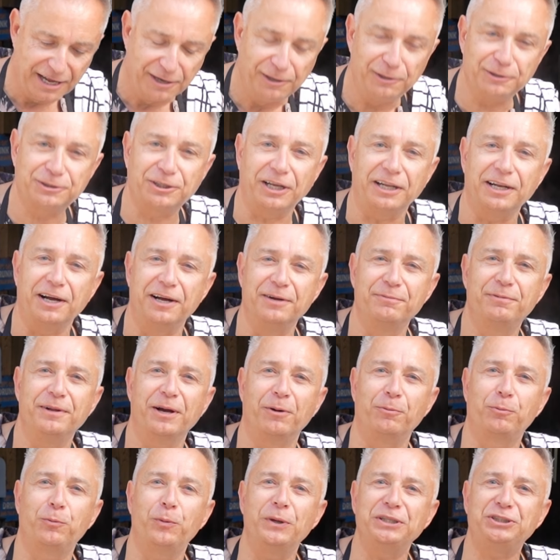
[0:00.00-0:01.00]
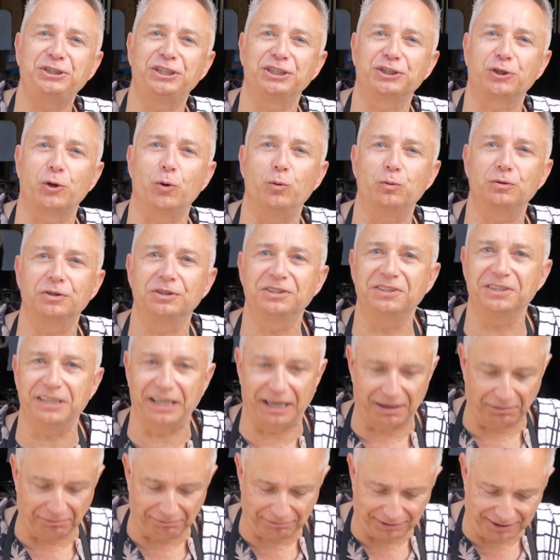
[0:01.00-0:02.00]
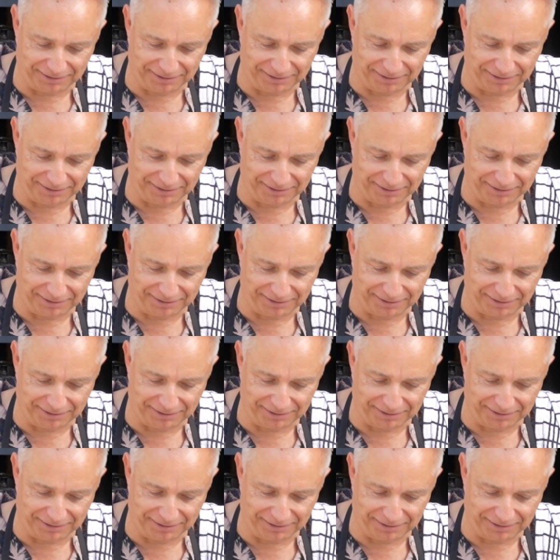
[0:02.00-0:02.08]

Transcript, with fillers: looks like a witch's cauldron, doesn't it?